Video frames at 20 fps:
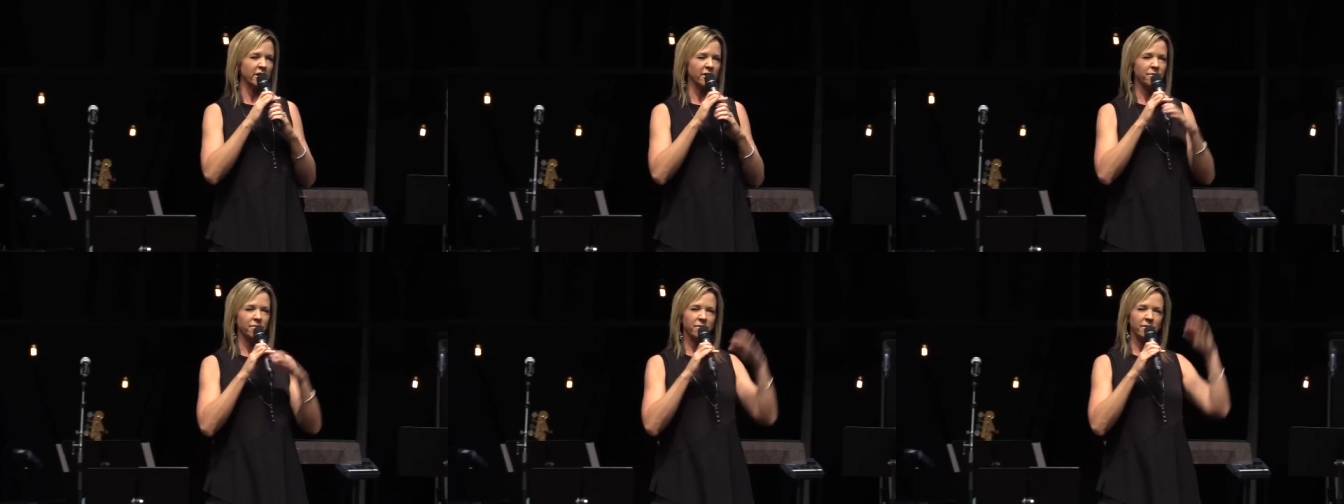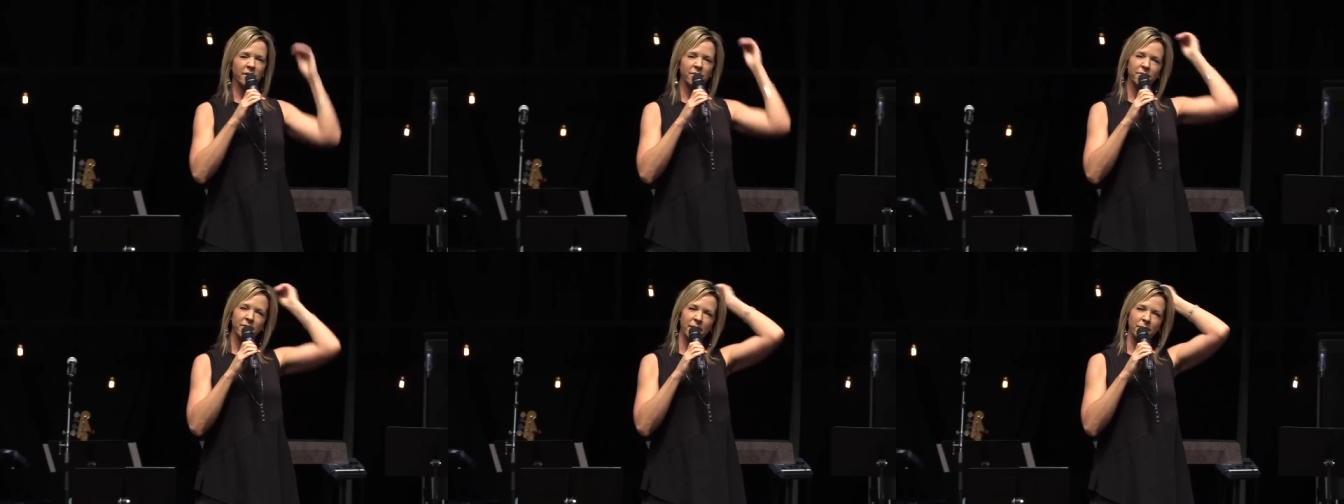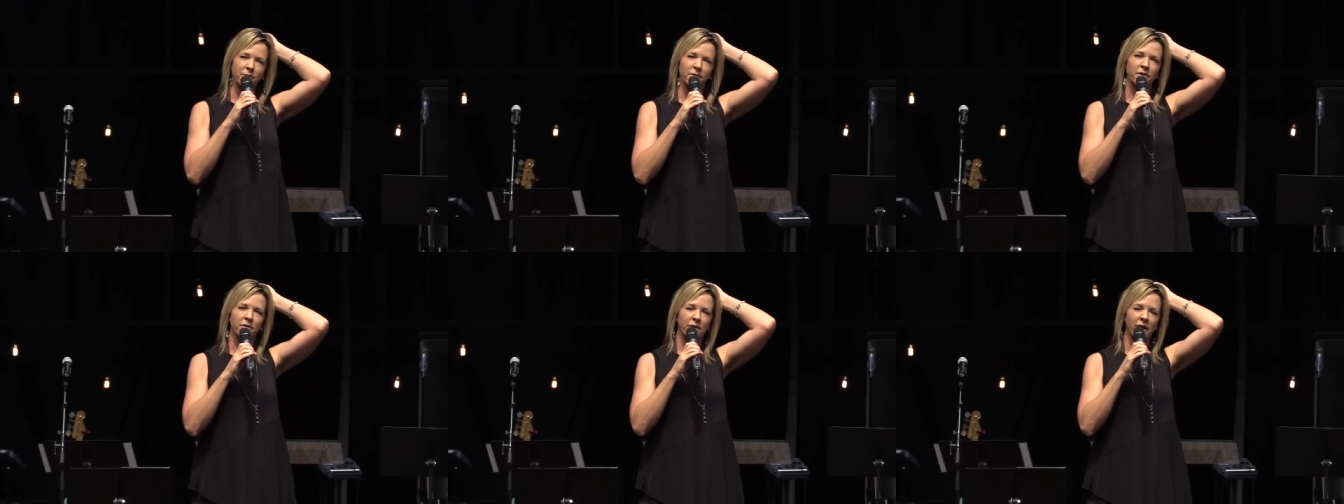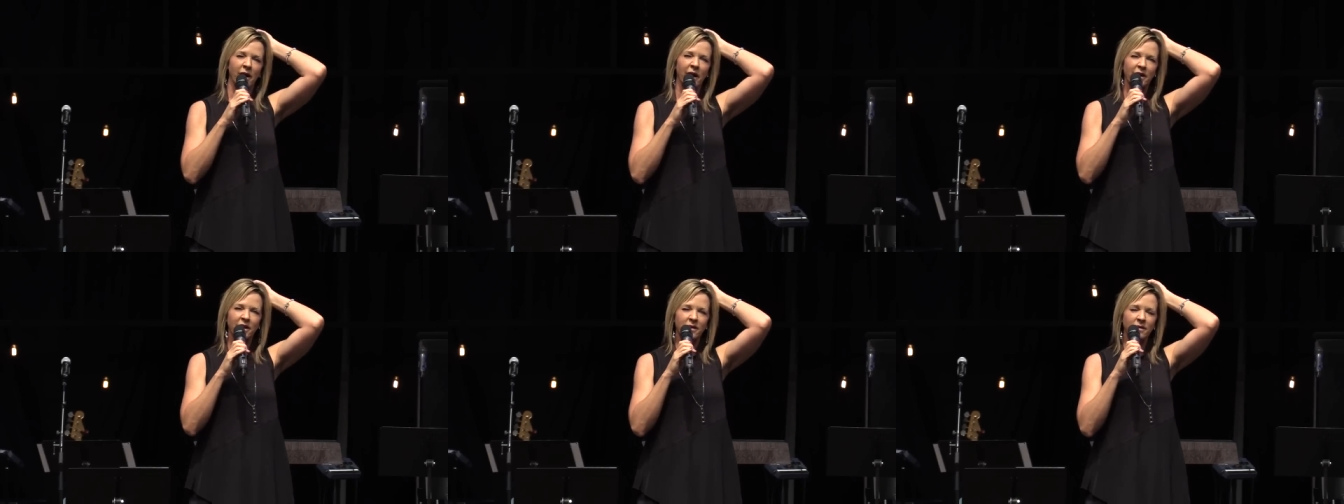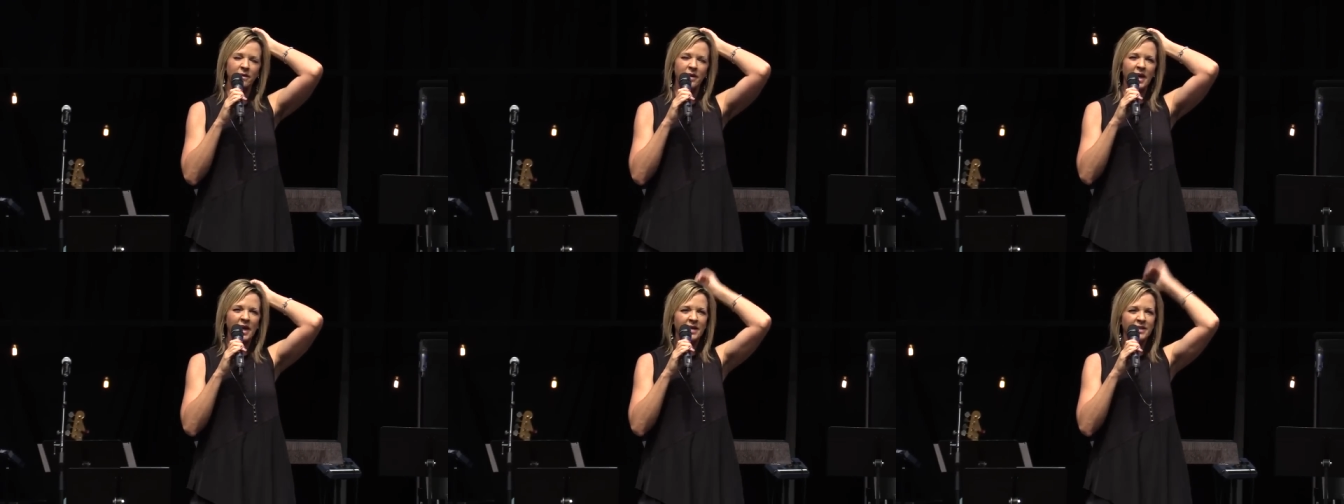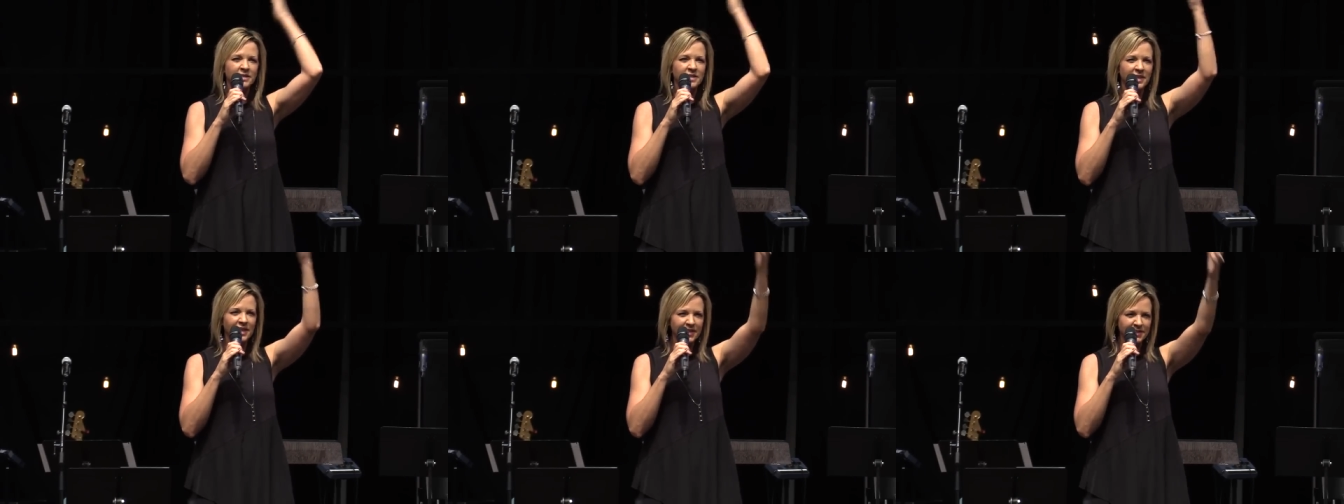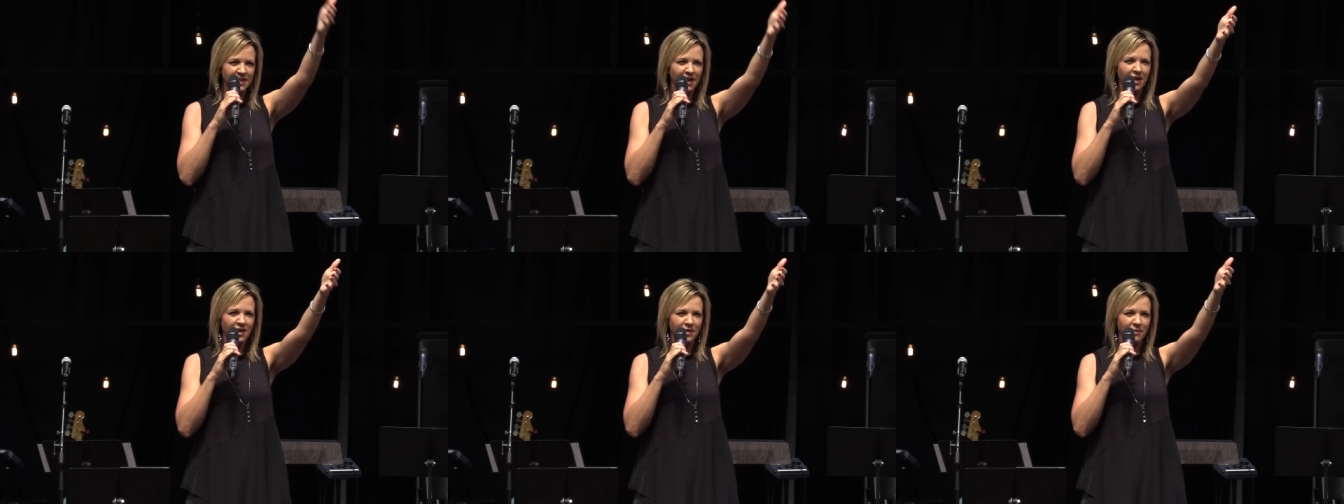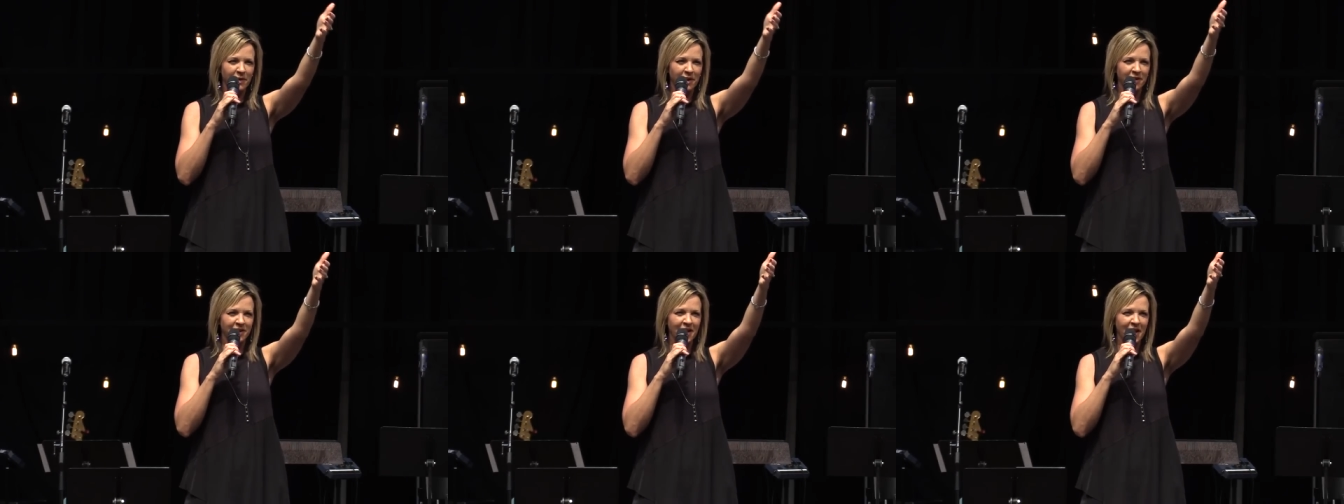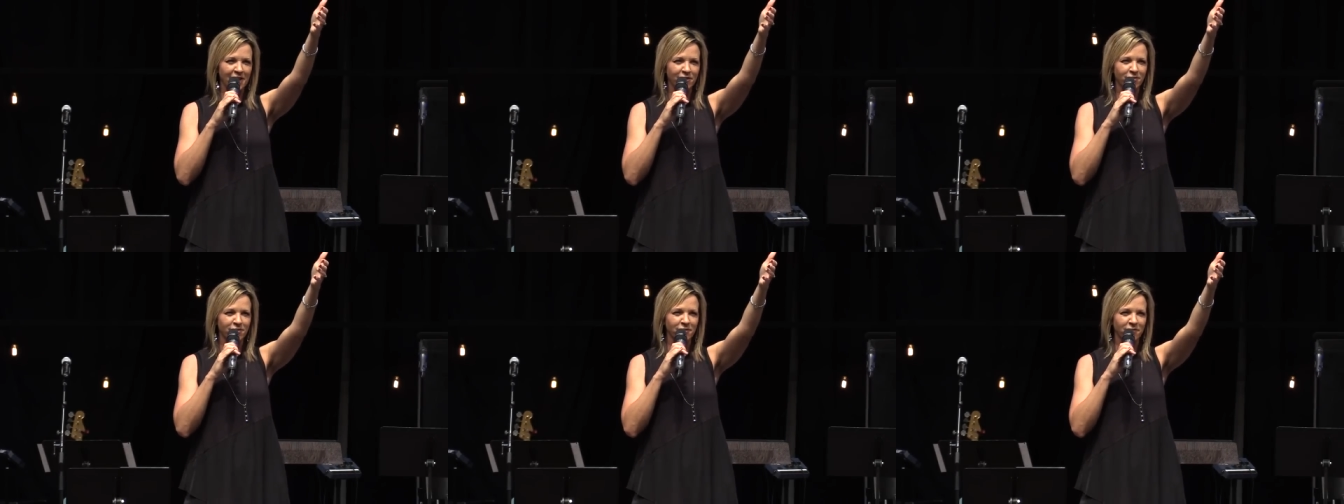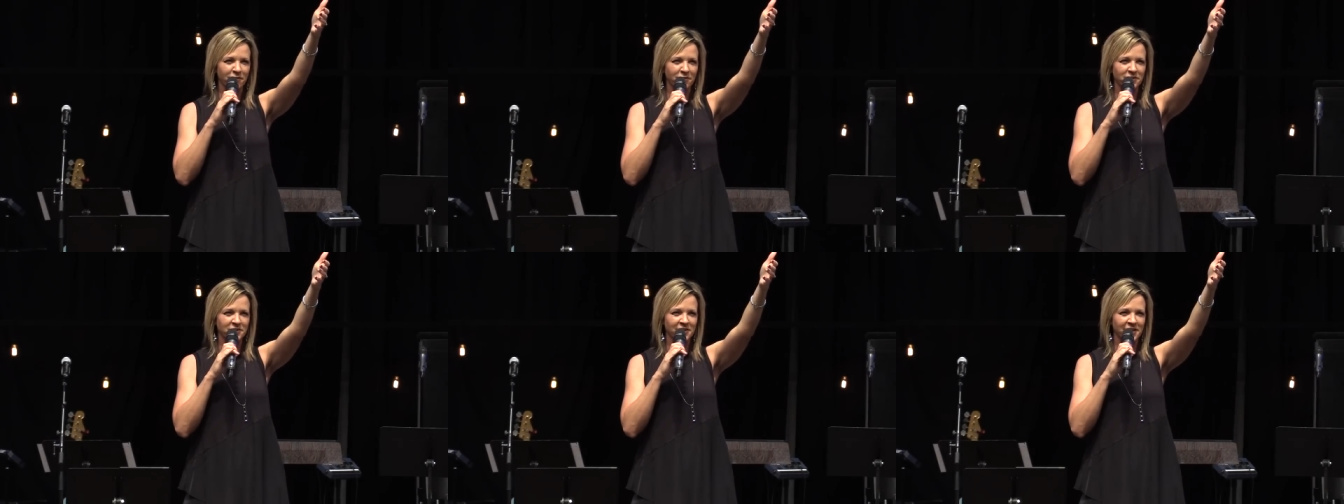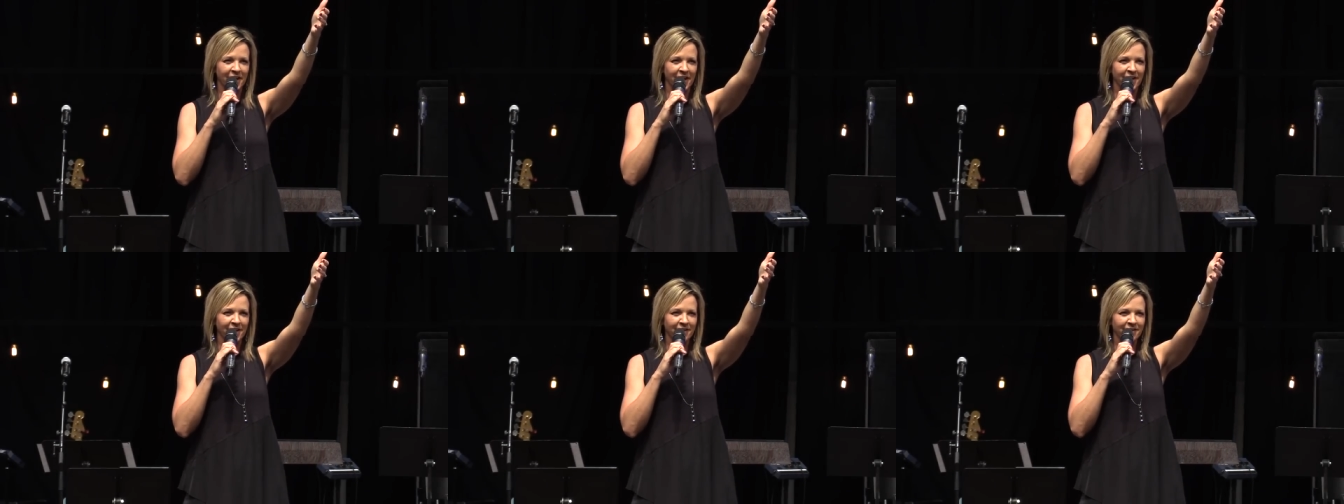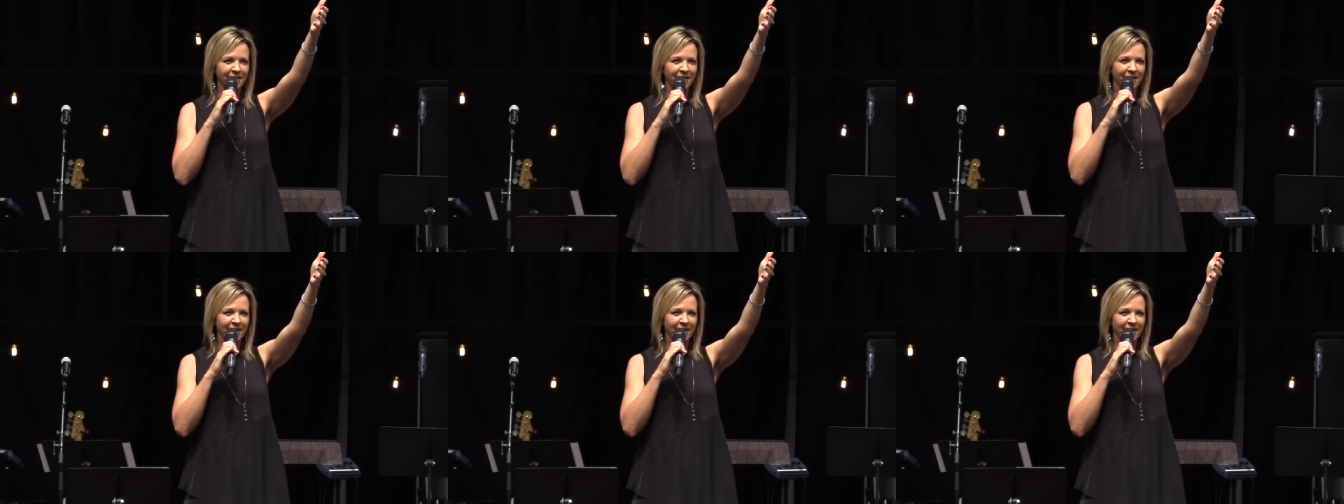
If if I'm correct, did I talk about it, Catherine, the first night?